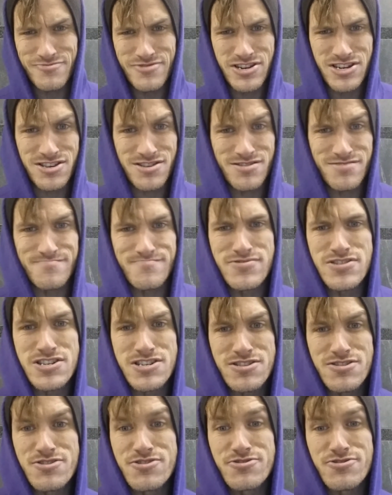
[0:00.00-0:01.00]
reason
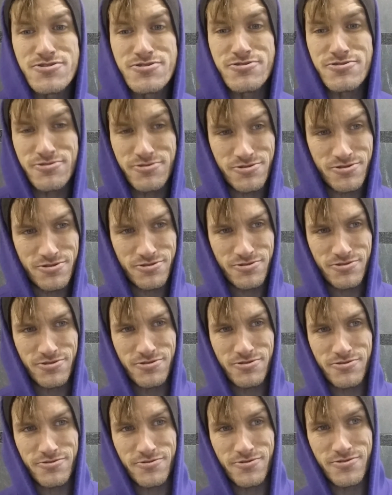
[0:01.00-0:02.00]
being
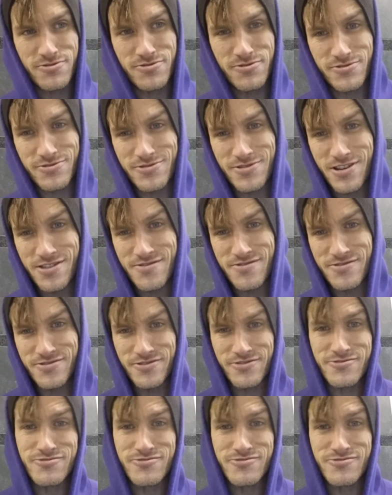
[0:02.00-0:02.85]
the